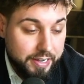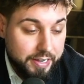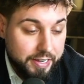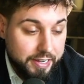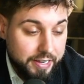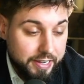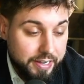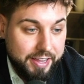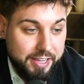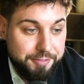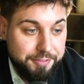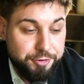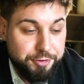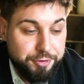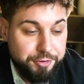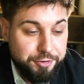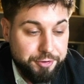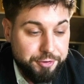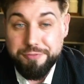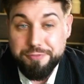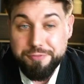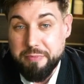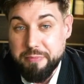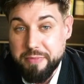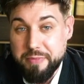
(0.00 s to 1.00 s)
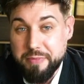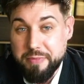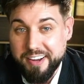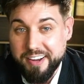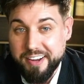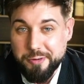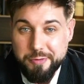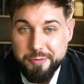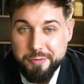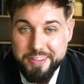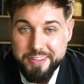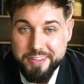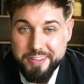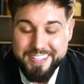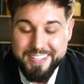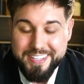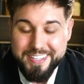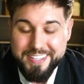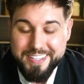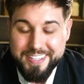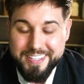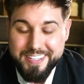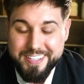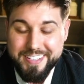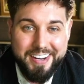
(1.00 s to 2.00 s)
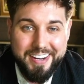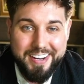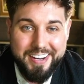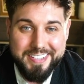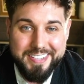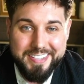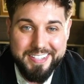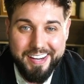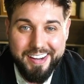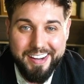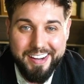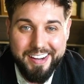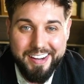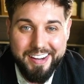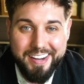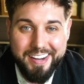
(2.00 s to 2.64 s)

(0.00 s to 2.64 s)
If you're not familiar with his strategy,